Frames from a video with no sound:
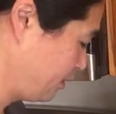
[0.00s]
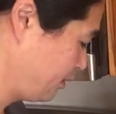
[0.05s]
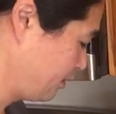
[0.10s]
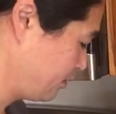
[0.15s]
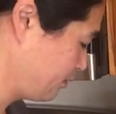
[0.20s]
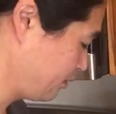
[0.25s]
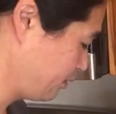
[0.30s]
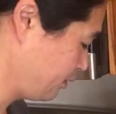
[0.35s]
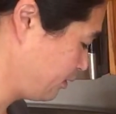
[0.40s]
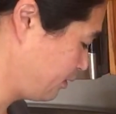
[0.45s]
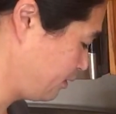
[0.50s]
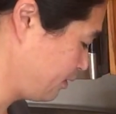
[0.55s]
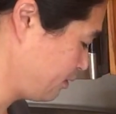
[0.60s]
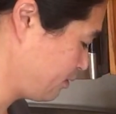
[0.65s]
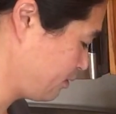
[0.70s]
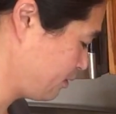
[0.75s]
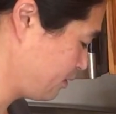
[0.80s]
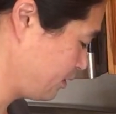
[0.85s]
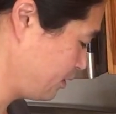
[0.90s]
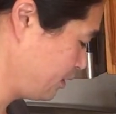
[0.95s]
So
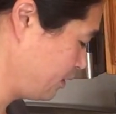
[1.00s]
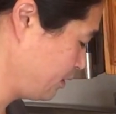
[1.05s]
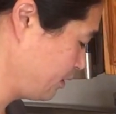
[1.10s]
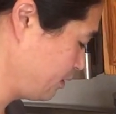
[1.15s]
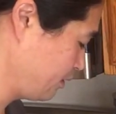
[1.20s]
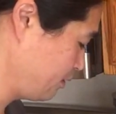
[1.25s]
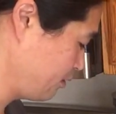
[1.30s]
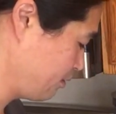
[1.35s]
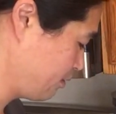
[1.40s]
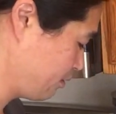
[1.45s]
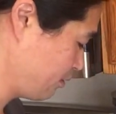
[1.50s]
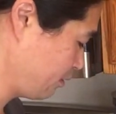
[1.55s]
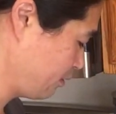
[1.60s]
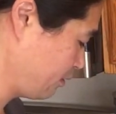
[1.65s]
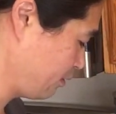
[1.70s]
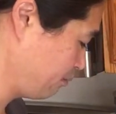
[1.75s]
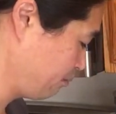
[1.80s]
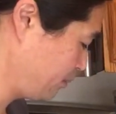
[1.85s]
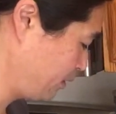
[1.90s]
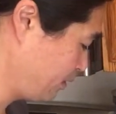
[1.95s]
this is
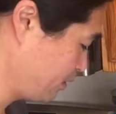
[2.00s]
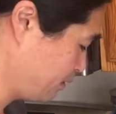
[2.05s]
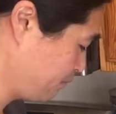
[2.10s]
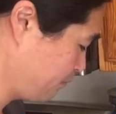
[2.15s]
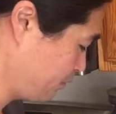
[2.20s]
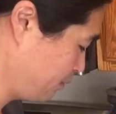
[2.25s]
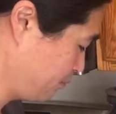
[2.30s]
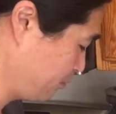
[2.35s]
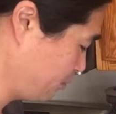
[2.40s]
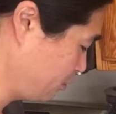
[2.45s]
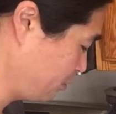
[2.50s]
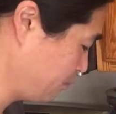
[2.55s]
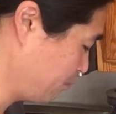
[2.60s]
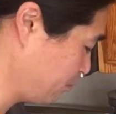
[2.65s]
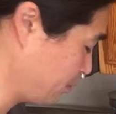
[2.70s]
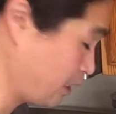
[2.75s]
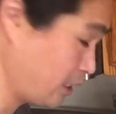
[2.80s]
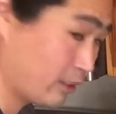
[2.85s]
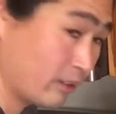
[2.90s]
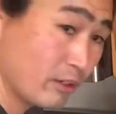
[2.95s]
beans from Good
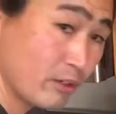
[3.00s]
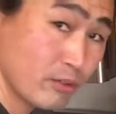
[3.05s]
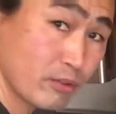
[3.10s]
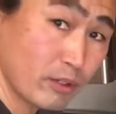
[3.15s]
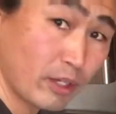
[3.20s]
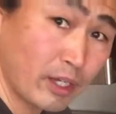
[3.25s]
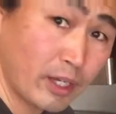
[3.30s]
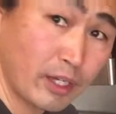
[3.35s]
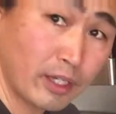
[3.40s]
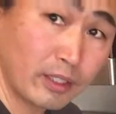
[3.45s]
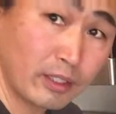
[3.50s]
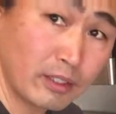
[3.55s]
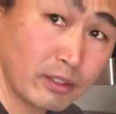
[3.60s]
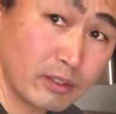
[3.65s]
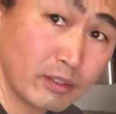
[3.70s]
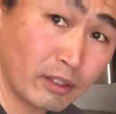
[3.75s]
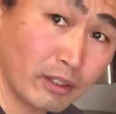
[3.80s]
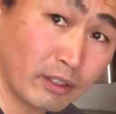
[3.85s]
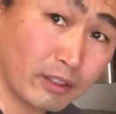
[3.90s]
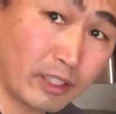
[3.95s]
Brothers, and
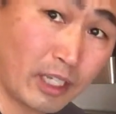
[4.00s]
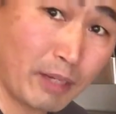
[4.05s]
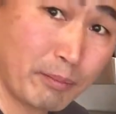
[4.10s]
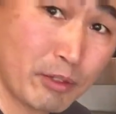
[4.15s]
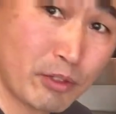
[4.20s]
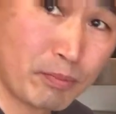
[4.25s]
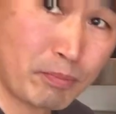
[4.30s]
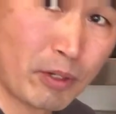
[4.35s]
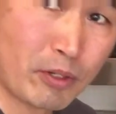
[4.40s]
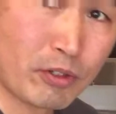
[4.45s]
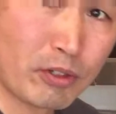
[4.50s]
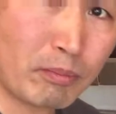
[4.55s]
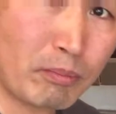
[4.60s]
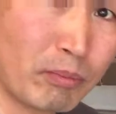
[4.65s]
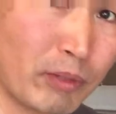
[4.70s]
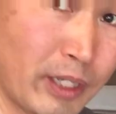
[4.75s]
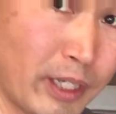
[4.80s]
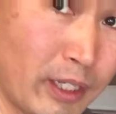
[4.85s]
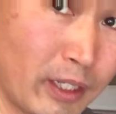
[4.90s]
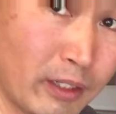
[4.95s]
it's, they have a special
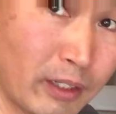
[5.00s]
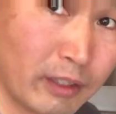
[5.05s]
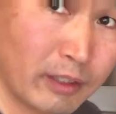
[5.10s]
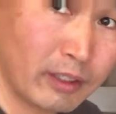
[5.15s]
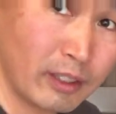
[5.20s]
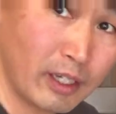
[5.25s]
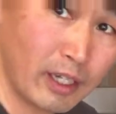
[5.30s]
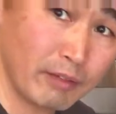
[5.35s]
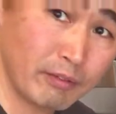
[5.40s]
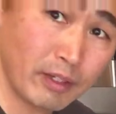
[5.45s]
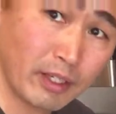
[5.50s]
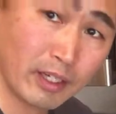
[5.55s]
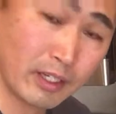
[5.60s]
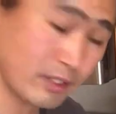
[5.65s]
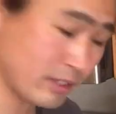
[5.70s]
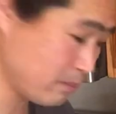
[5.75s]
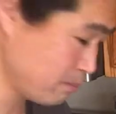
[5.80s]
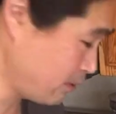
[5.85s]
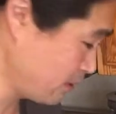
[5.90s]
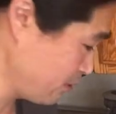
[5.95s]
blend. They have an
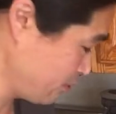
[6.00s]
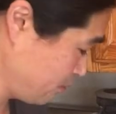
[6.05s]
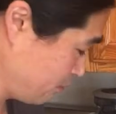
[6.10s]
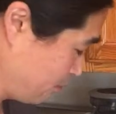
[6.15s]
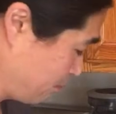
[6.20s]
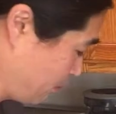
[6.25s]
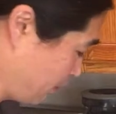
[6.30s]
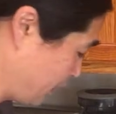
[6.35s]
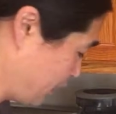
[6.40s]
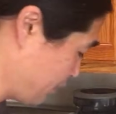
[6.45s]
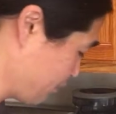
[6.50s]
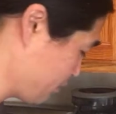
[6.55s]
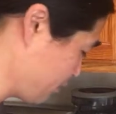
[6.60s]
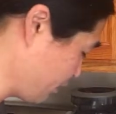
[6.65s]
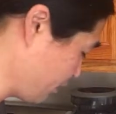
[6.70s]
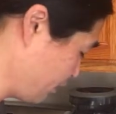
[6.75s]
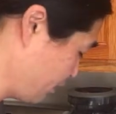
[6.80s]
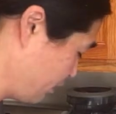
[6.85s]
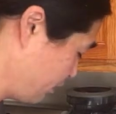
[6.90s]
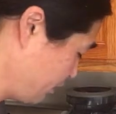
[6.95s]
espresso blend,
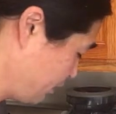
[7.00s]
so